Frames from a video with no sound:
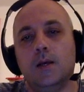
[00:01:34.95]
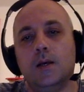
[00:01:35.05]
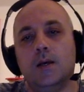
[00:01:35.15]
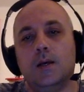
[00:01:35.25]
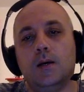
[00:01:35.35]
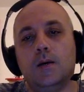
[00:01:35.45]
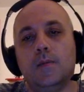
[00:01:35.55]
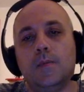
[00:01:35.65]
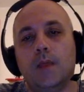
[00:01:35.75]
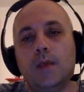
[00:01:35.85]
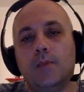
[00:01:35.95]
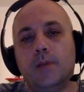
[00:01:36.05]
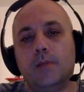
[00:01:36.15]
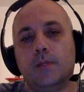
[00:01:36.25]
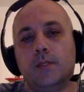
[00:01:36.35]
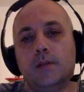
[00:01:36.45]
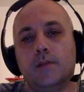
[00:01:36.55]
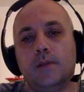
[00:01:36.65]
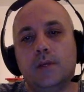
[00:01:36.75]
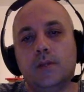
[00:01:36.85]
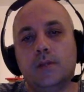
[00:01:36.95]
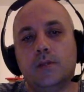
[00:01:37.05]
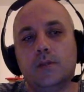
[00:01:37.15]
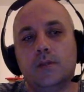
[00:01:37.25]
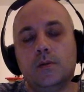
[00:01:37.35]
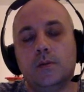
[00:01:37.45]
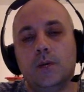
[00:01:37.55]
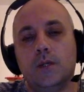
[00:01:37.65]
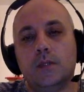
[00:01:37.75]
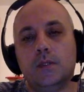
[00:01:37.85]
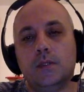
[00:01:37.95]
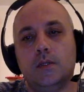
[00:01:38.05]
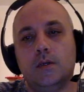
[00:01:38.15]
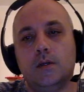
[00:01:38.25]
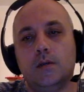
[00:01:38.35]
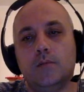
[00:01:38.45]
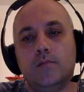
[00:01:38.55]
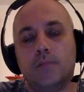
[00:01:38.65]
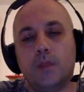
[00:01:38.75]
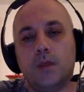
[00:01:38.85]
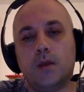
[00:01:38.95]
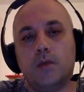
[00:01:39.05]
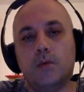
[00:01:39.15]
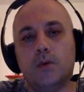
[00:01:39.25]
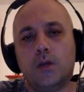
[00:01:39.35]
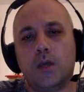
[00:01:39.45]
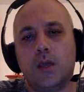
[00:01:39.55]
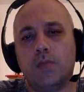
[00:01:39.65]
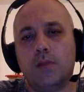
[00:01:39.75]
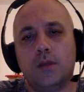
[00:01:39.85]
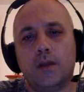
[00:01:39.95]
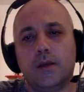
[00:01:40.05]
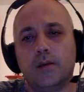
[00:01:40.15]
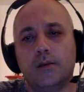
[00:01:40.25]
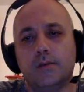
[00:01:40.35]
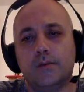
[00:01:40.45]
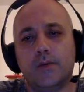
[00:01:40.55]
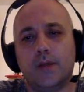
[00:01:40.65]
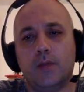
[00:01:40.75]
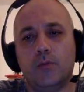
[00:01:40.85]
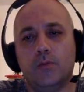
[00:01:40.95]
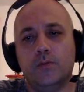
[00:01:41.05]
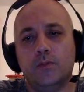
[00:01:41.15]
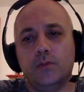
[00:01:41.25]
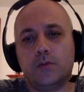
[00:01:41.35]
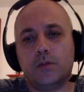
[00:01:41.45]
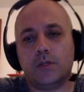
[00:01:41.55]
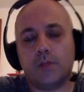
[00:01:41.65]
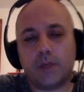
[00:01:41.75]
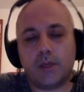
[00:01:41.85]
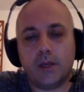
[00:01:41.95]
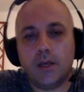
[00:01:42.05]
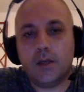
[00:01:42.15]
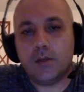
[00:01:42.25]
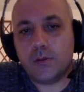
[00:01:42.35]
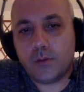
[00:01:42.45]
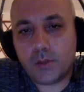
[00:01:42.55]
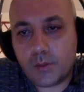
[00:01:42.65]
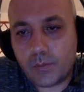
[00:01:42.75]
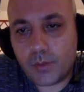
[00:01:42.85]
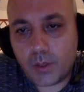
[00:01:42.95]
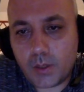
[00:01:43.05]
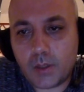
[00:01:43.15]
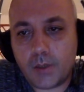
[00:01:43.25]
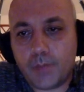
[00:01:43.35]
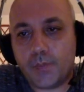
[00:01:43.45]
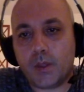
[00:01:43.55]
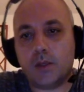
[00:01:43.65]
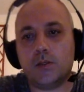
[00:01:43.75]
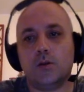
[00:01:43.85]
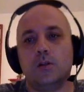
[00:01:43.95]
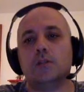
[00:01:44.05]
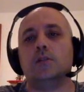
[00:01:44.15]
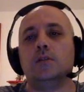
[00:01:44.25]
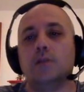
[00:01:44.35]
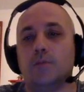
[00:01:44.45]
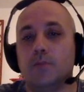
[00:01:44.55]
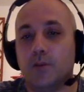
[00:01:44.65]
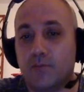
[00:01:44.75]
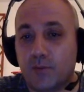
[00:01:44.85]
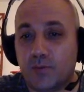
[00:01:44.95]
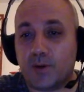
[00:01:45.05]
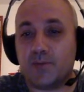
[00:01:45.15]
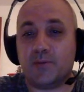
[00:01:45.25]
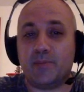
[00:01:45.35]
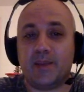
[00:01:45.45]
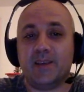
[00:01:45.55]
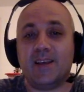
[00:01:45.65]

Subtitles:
I played myself like this once. I won a game in like 20 moves or something, so it's a pretty solid system if it worked for me.